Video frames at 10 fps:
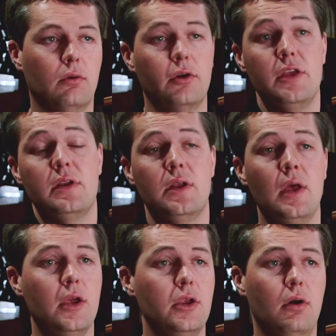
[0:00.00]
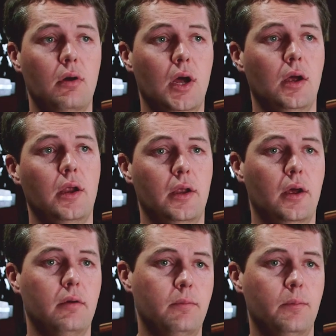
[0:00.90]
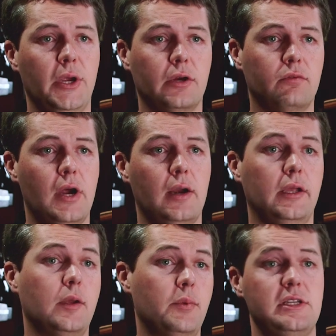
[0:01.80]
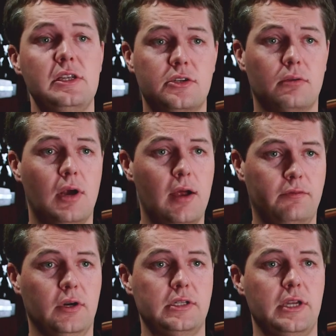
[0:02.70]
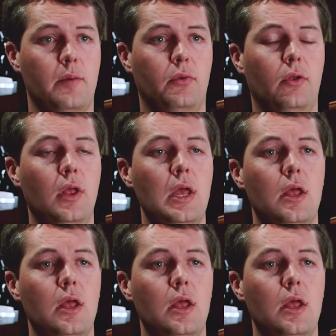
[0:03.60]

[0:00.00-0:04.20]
or even a bigger varietal like a Petit Syrah, for example.